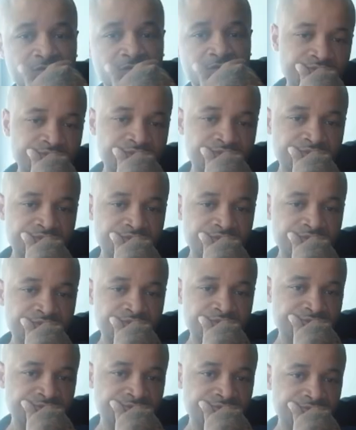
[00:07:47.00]

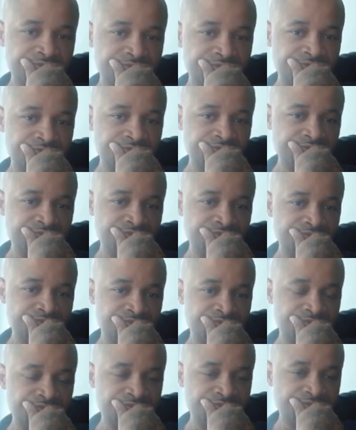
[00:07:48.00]

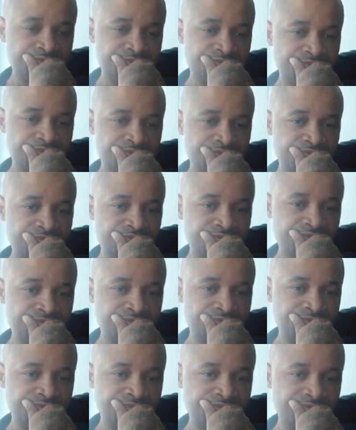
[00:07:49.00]

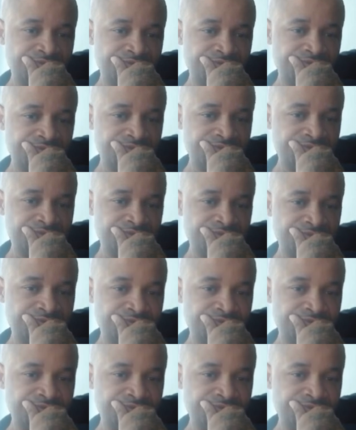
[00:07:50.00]
No one is speaking in this clip.